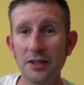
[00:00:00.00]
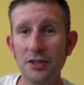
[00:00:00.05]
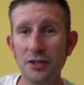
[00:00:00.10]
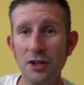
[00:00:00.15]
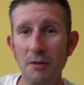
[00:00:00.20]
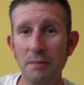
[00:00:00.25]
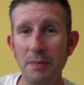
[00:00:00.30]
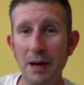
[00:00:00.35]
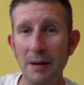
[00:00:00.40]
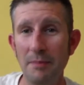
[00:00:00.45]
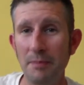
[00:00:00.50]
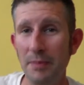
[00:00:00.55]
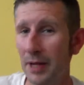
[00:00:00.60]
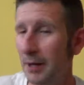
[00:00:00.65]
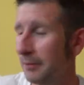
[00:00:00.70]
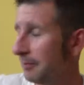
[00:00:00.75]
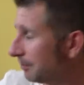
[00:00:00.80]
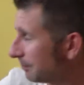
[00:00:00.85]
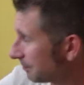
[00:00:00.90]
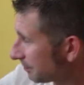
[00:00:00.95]
It's not a bad
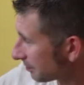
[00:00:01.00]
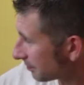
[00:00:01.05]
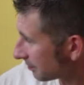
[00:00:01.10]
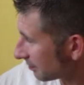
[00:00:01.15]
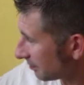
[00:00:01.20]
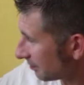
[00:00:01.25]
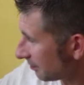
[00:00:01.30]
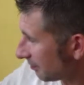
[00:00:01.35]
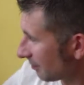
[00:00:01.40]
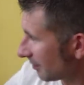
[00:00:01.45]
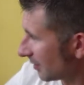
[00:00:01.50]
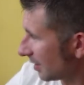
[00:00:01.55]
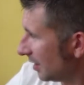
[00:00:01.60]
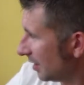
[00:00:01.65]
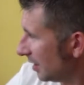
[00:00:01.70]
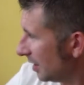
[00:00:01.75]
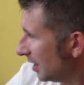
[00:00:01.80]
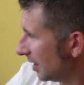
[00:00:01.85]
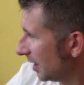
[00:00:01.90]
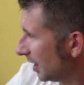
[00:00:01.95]
beer,
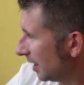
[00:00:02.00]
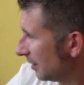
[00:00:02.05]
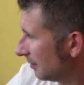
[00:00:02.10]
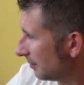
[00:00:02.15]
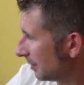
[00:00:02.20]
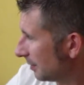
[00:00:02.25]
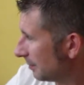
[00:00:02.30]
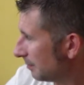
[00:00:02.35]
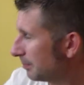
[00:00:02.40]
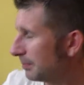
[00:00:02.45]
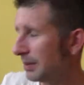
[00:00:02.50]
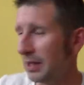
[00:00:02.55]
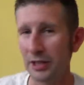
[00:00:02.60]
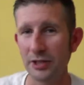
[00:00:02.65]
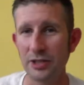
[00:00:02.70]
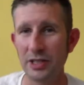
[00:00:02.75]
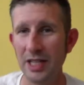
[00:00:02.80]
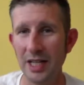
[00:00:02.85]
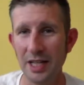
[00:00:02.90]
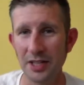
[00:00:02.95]
but
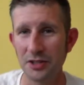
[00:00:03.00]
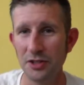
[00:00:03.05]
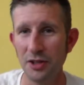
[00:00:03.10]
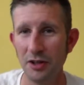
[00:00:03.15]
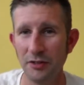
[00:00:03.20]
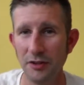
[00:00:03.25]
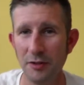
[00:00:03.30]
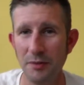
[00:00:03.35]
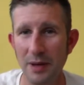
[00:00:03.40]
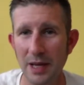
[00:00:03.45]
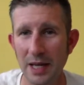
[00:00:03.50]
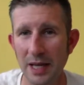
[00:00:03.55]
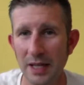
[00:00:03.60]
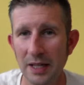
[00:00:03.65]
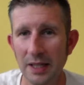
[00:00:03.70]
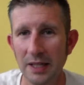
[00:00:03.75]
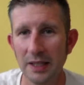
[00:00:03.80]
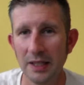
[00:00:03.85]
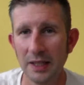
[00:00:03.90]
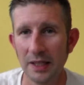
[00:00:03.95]
personally it's not for me.
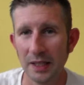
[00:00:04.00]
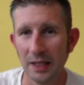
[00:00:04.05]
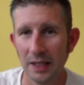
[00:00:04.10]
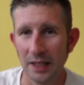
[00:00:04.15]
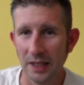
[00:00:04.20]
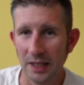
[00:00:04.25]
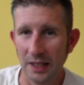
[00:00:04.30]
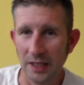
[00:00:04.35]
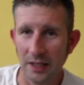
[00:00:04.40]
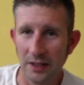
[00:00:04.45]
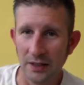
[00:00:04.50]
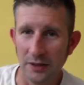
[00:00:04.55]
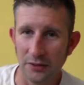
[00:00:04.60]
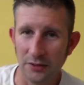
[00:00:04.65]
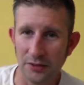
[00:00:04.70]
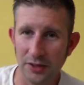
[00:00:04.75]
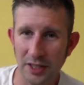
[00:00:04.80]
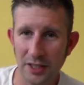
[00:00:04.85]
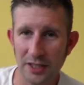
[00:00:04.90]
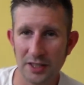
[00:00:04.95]

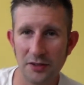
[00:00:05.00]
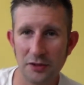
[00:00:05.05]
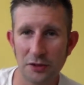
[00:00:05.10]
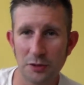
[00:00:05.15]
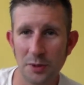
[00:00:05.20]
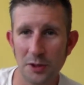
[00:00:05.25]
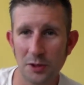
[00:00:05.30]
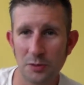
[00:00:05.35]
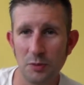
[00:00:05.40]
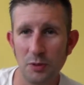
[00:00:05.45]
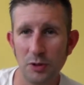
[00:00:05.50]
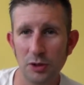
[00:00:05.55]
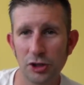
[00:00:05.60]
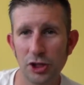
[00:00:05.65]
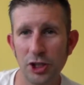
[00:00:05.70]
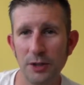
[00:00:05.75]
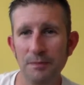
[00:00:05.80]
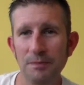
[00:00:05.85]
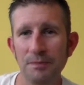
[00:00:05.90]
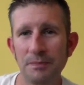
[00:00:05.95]
Thanks so much for
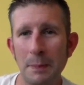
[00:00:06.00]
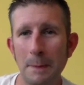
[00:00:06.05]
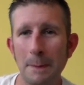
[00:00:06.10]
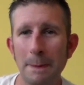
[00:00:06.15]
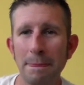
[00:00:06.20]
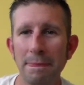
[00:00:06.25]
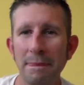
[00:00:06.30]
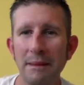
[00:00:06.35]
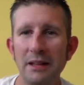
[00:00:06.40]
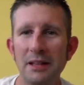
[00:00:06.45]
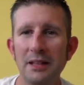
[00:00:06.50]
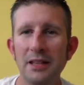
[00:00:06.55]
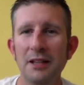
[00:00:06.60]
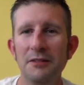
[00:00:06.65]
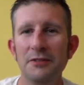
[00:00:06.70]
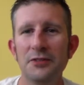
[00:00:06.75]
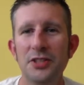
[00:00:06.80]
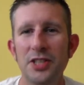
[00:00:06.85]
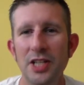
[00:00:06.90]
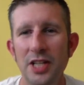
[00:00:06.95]
watching.
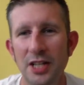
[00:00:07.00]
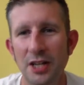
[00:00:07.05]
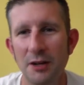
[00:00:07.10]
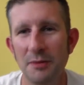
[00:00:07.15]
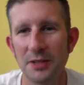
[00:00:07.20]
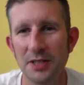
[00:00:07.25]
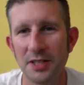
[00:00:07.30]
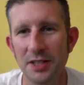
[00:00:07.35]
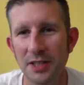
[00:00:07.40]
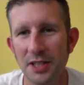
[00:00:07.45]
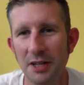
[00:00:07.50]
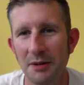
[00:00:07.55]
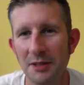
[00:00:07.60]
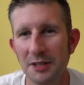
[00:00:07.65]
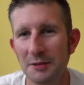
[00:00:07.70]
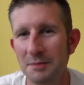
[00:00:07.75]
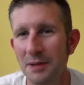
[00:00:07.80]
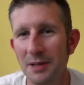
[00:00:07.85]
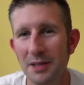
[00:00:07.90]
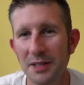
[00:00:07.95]
Love to see your comments in the
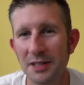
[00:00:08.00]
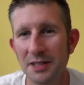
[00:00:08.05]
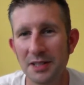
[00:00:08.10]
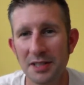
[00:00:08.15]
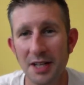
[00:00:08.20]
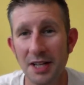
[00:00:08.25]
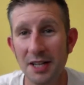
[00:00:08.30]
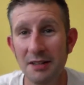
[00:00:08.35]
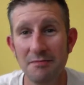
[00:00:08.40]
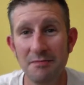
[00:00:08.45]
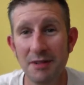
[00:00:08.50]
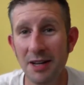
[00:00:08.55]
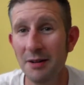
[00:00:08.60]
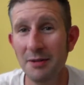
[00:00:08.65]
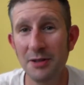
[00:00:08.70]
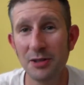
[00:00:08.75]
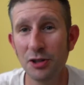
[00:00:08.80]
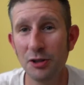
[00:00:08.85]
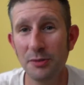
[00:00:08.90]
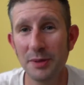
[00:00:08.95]
comments box, and I
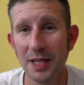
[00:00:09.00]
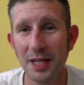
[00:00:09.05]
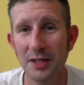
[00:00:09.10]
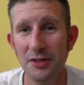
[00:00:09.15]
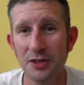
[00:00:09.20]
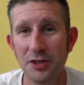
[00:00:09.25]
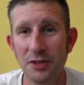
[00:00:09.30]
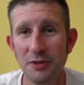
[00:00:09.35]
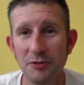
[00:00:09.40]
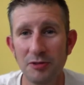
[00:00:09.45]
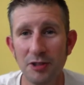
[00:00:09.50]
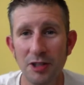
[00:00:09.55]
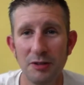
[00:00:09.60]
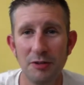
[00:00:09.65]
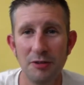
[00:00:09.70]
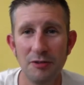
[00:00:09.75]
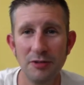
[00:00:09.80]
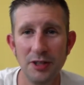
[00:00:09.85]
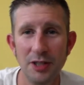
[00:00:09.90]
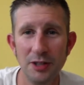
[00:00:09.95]
hope you join me again soon for
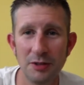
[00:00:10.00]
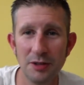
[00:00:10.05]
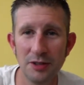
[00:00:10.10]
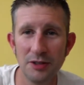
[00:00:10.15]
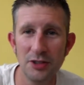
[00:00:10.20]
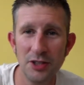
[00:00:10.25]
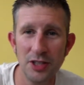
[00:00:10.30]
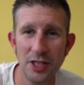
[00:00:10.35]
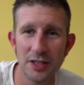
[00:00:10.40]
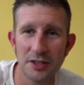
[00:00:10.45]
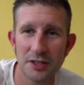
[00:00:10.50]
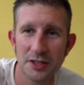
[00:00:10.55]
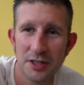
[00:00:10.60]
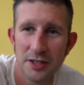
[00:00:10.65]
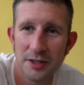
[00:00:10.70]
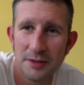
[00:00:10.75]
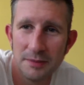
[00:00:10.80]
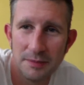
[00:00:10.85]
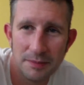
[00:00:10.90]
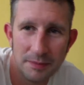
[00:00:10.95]
another review. Cheers.